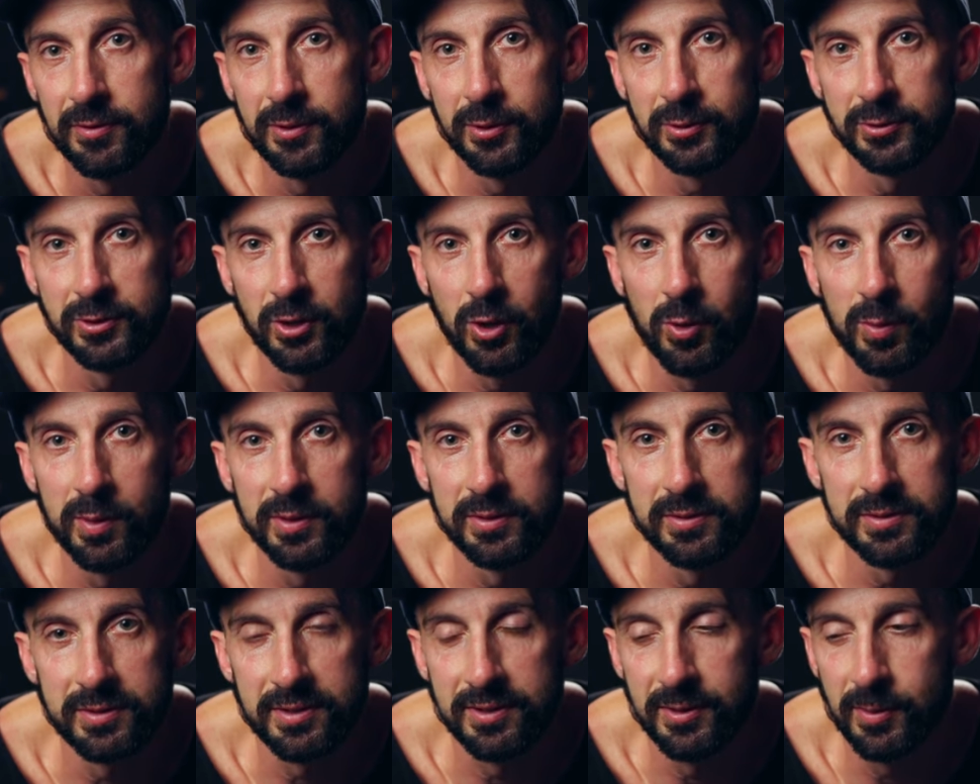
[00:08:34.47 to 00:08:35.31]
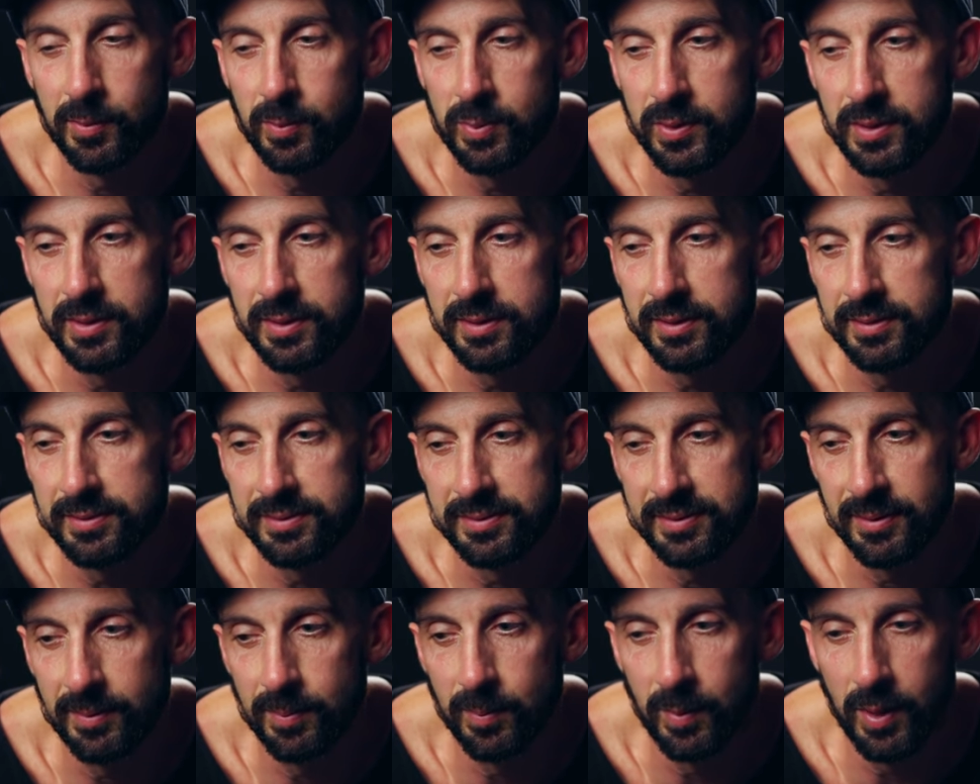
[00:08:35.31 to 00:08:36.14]
there's always gonna be
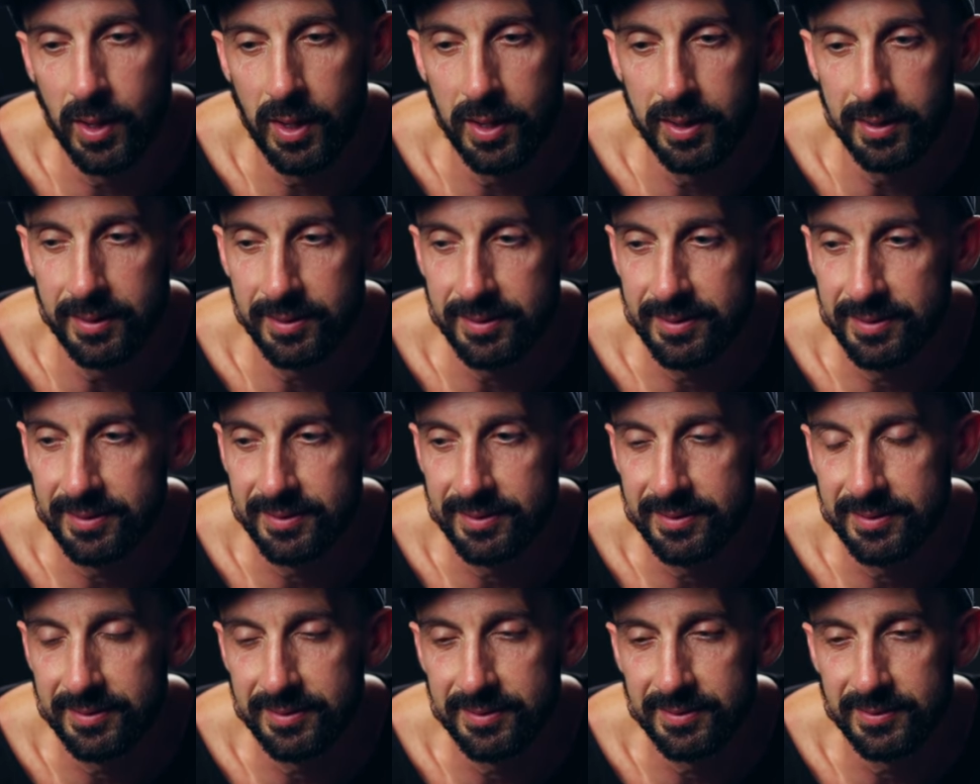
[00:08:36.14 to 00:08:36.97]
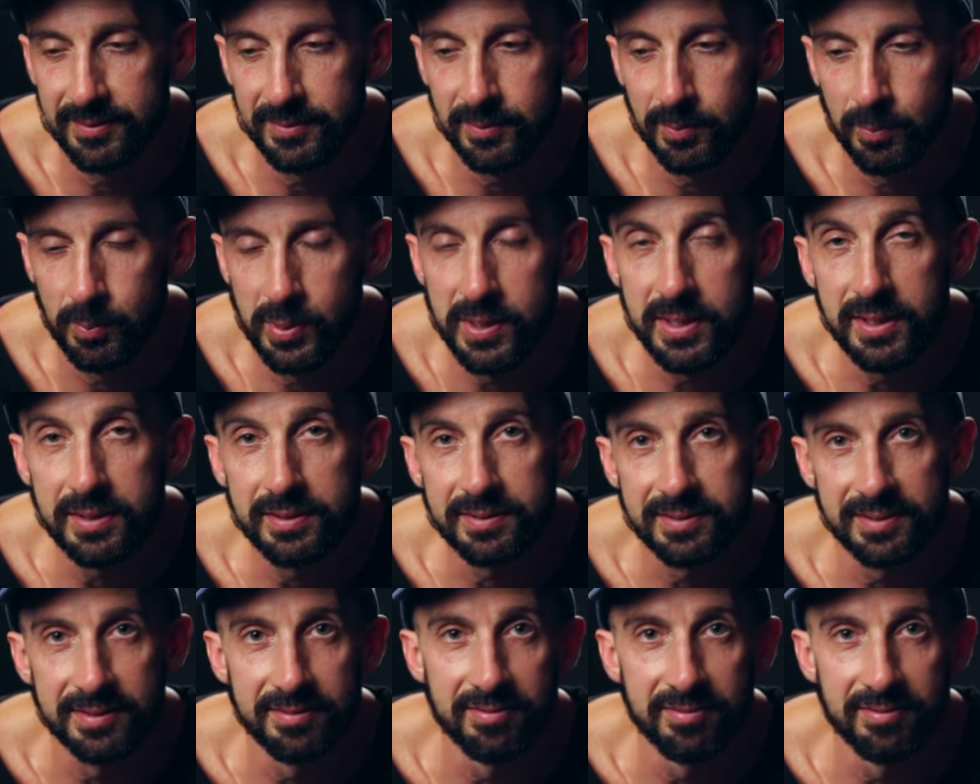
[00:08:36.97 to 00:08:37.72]
some like peaks